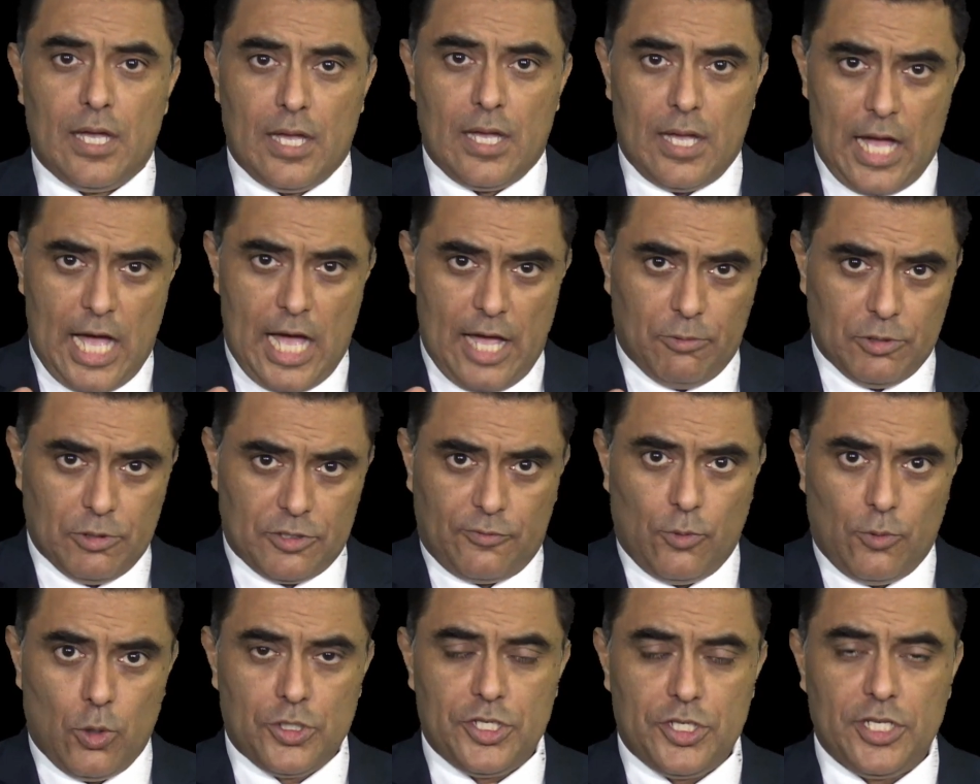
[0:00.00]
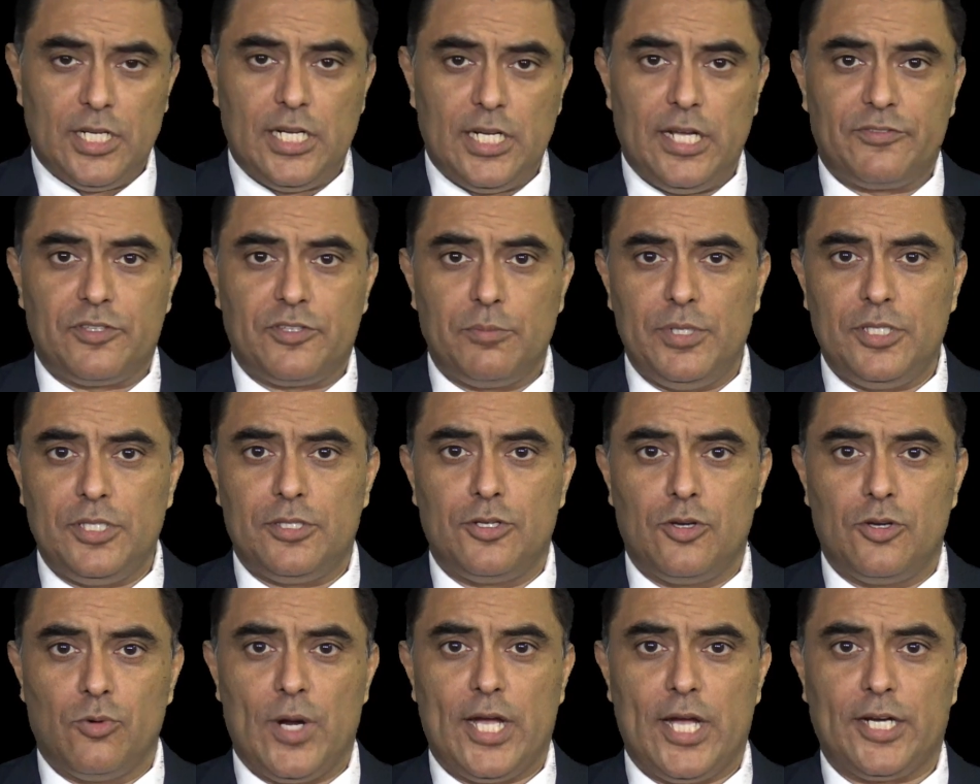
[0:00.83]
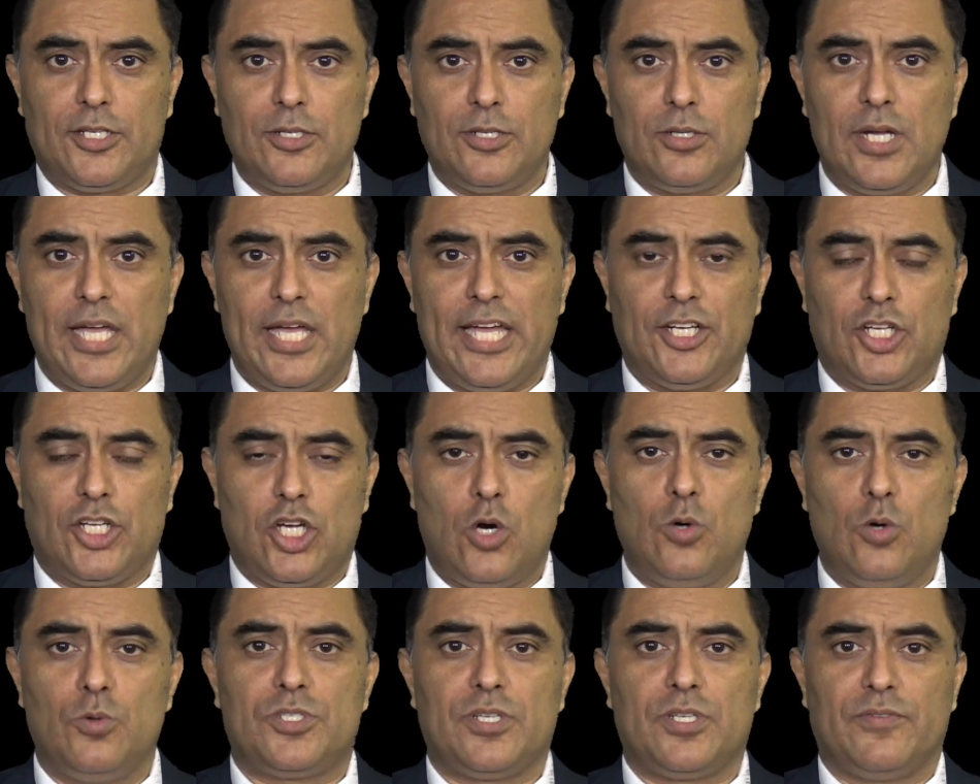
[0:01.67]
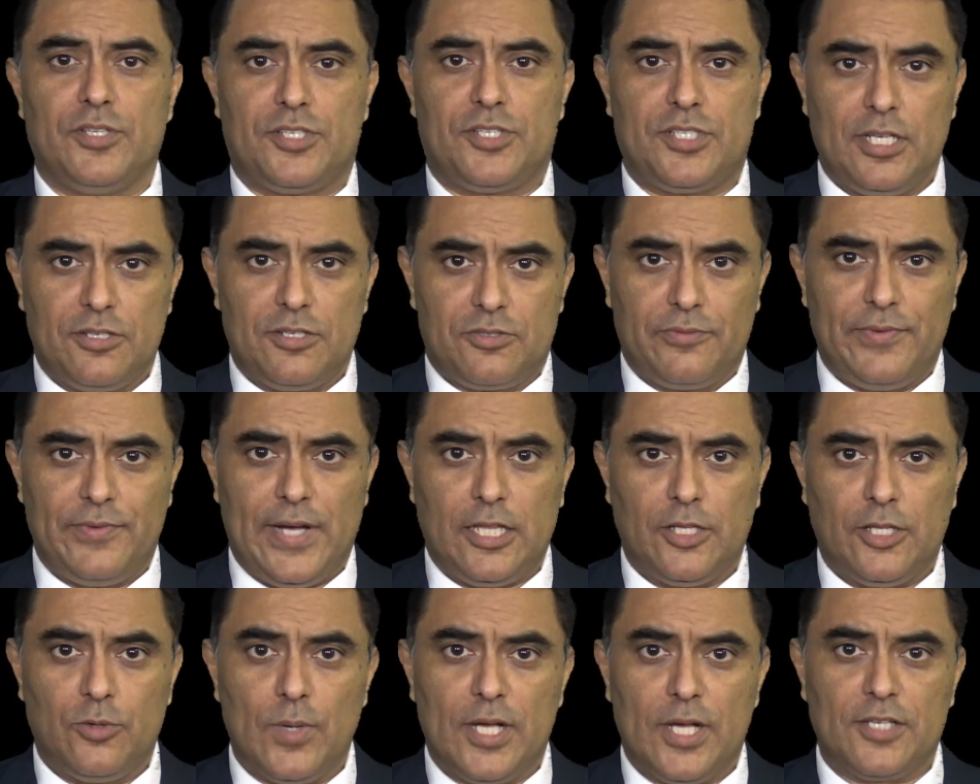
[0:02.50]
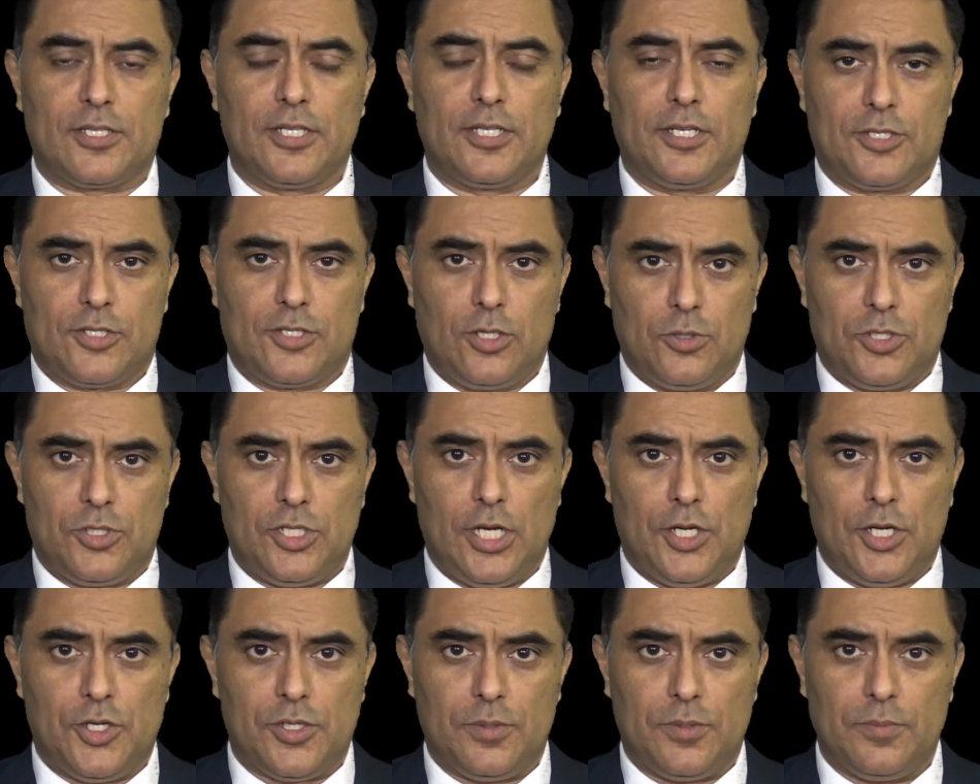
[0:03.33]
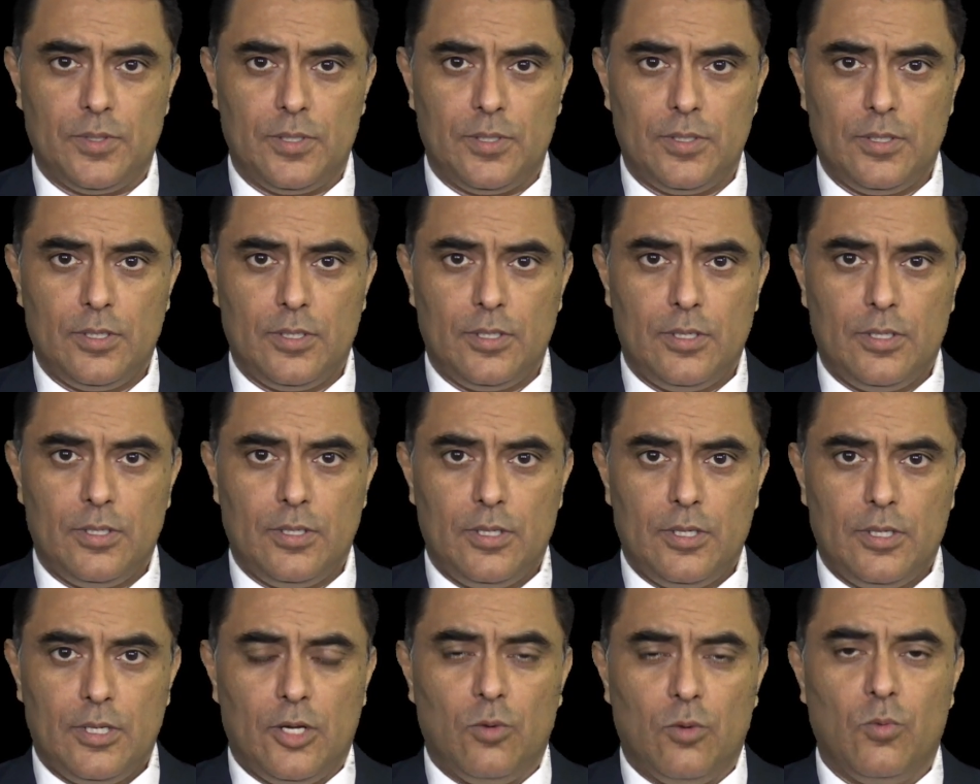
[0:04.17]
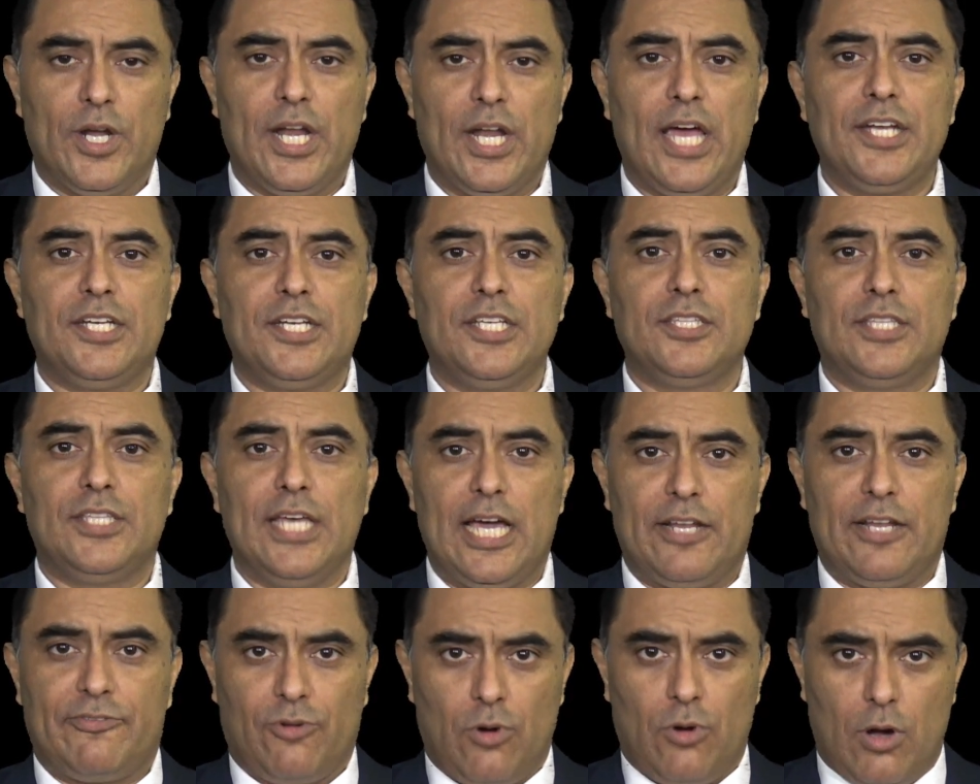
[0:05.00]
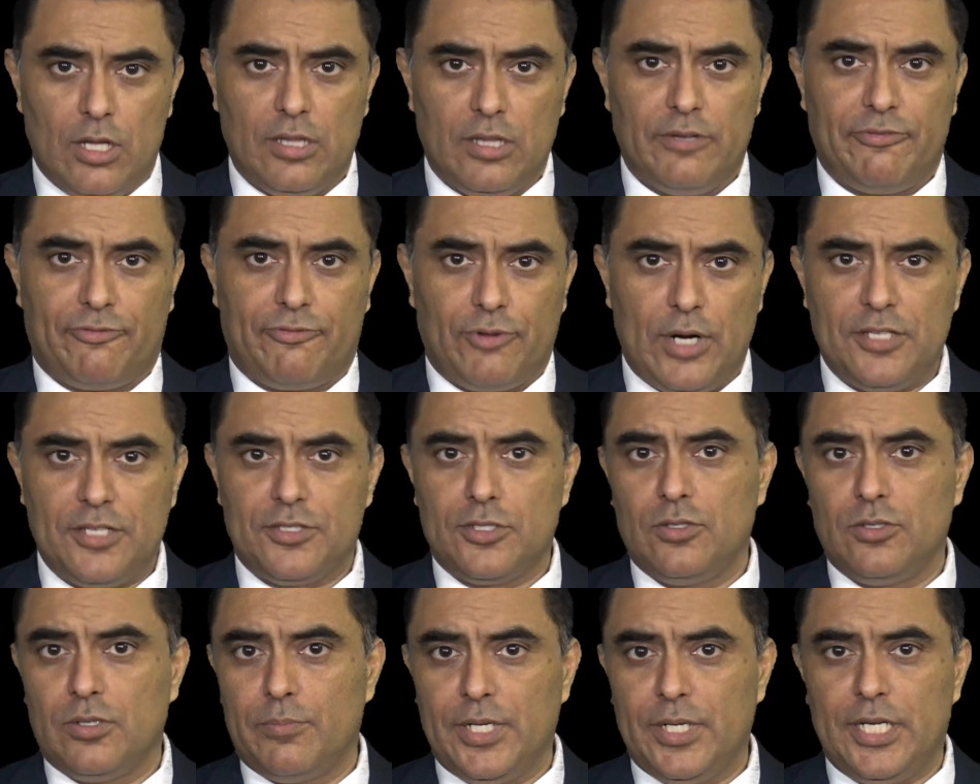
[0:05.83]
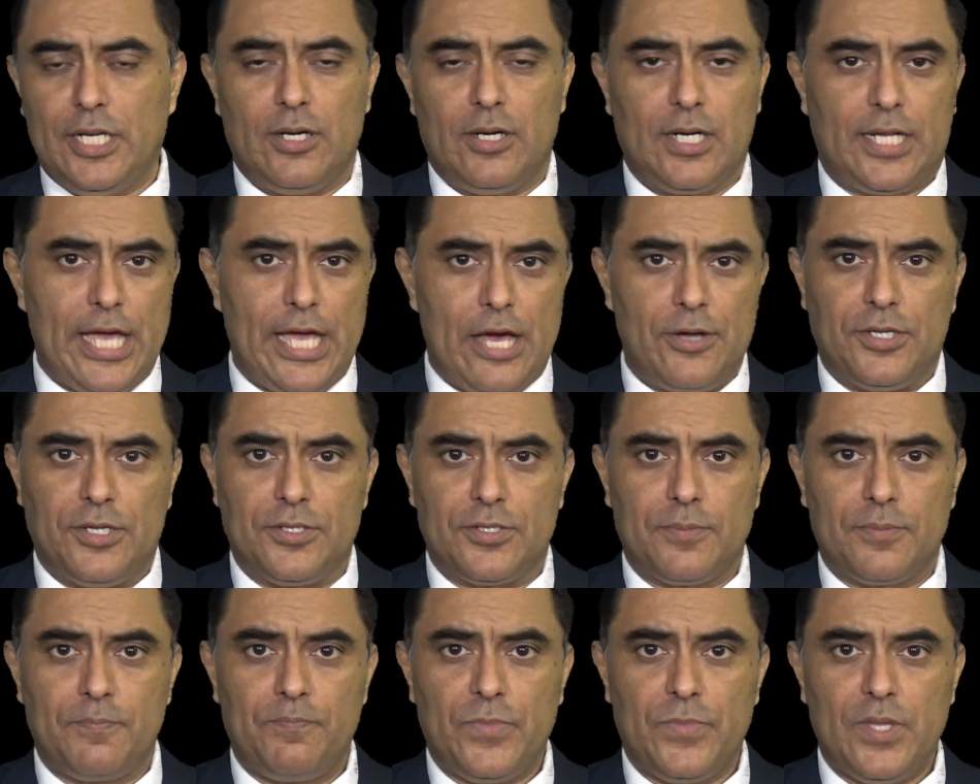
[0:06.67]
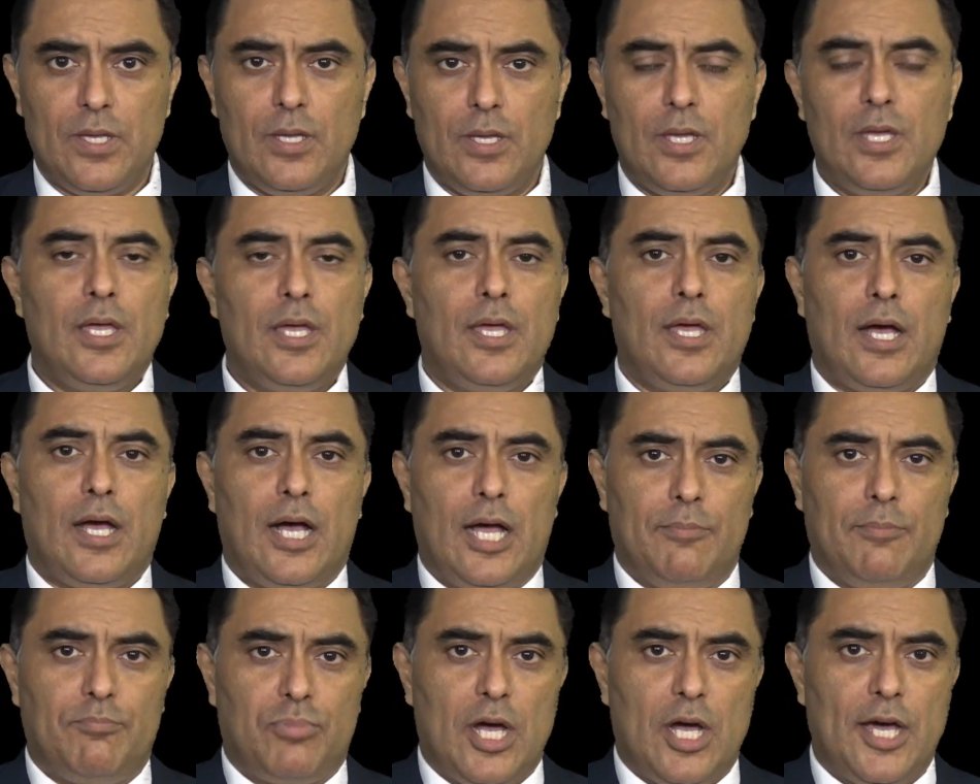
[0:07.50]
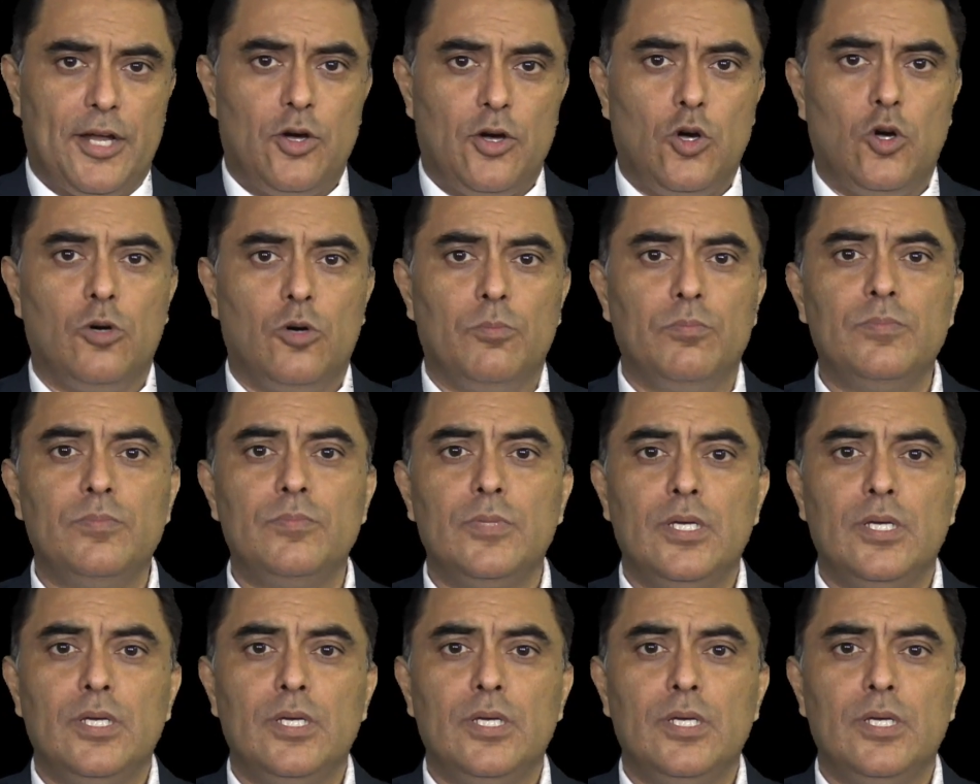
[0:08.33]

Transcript: I was fortunate enough to be the director and coach of the Central Valley Wrestling Association. And when I did that for all of Fresno and Madera counties, I brought home